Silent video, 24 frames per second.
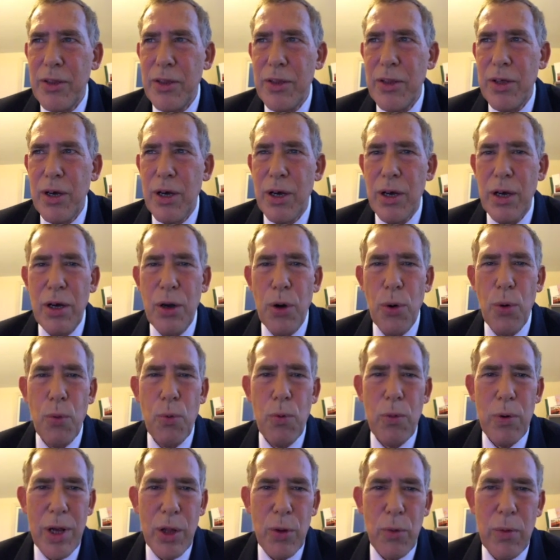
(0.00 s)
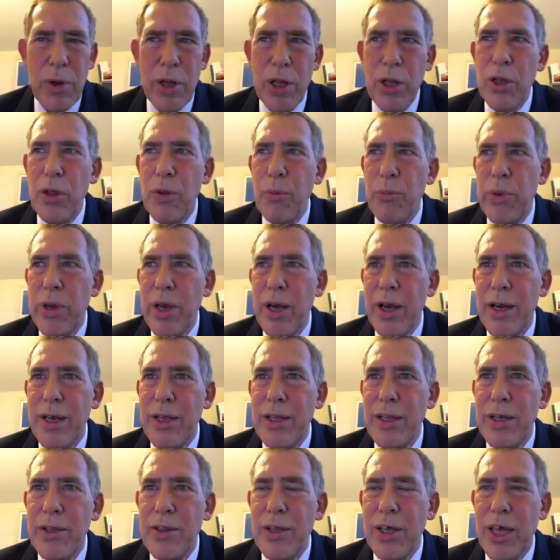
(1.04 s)
they are well
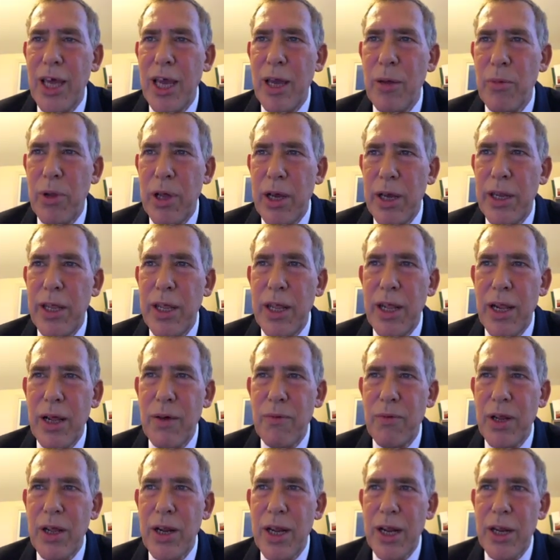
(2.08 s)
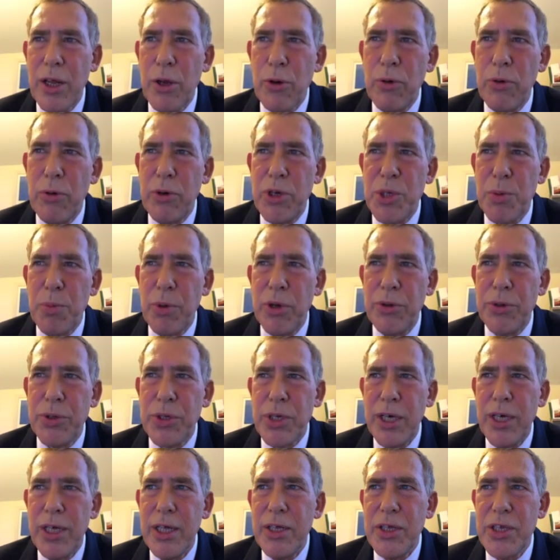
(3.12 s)
behind the game line in having an adequate response
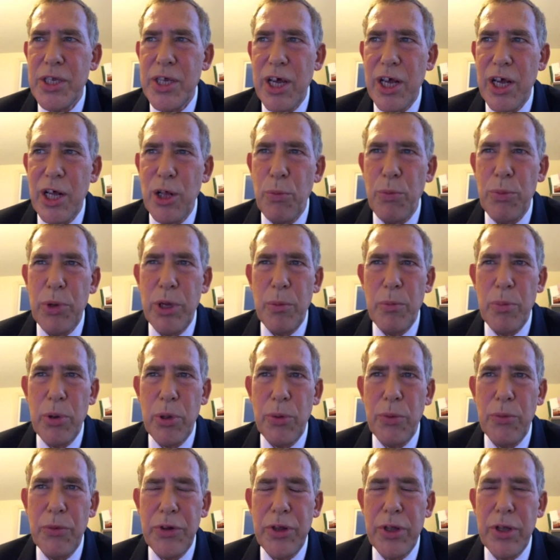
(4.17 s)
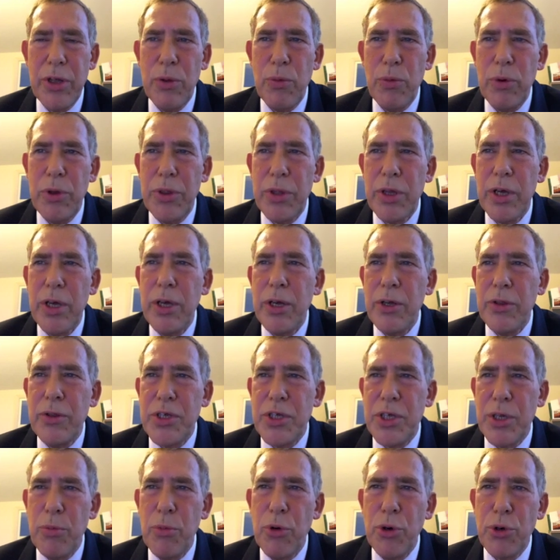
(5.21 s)
to help people deal with
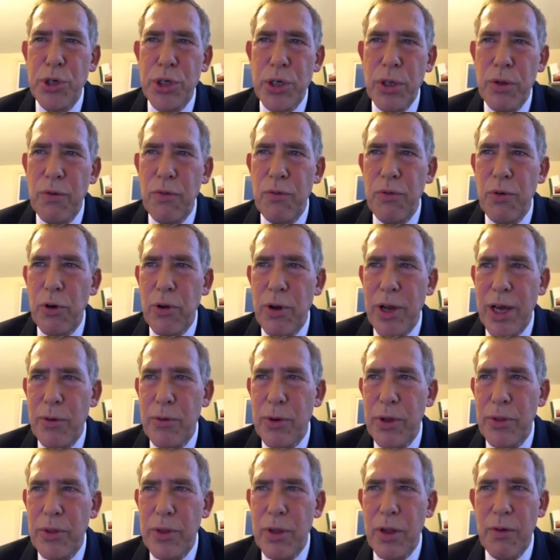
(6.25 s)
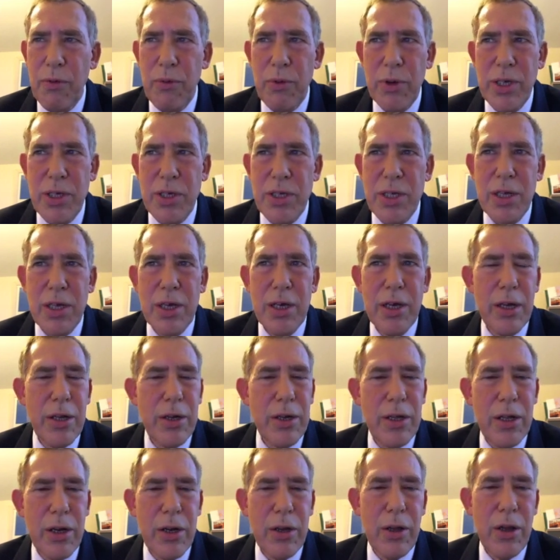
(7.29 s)
this emotional fallout that afflicts
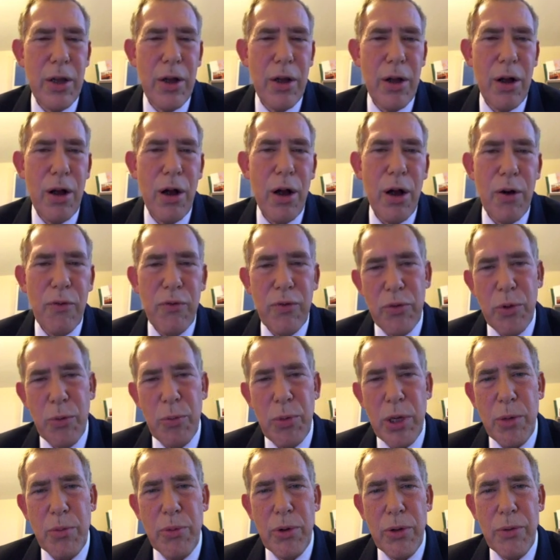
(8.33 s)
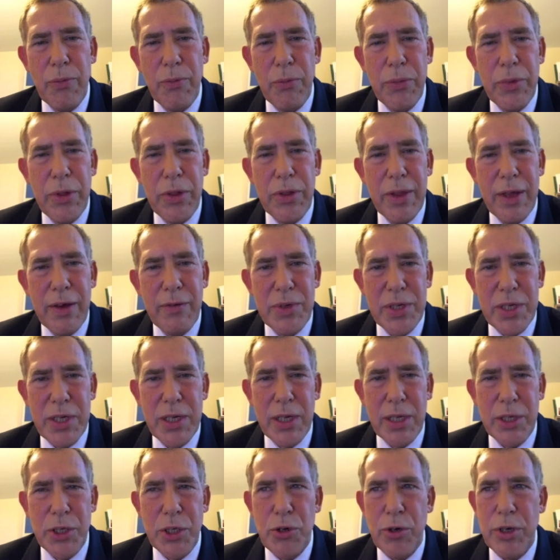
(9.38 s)
nearly half of the people that they
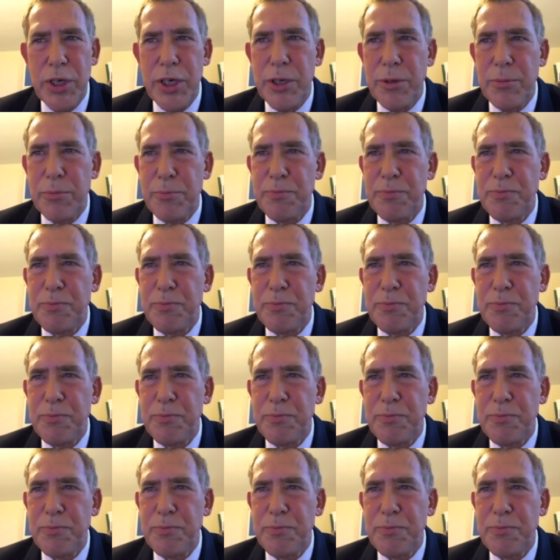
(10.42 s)
physically treat.